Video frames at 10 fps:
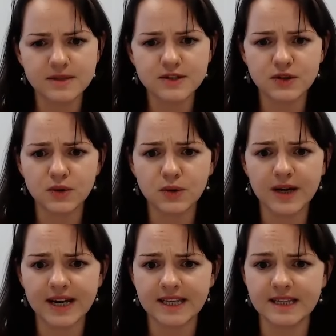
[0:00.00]

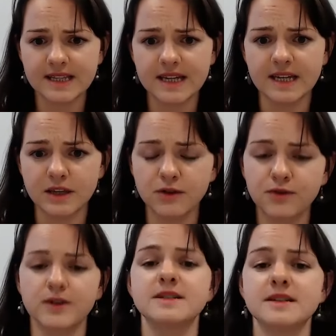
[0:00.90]
So in the EU,
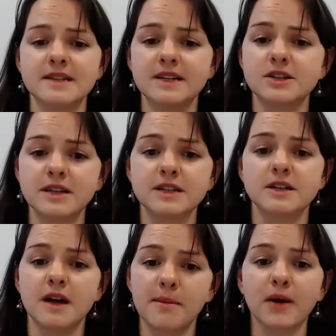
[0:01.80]
for instance,
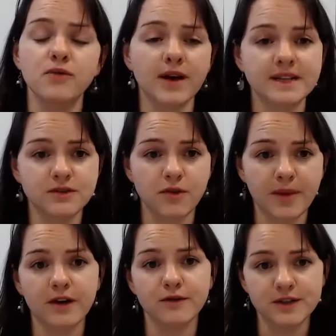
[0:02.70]
legislation about right to
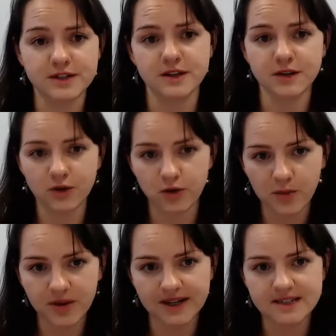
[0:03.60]
repair for certain home
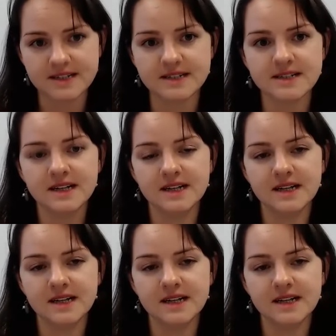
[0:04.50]
appliances,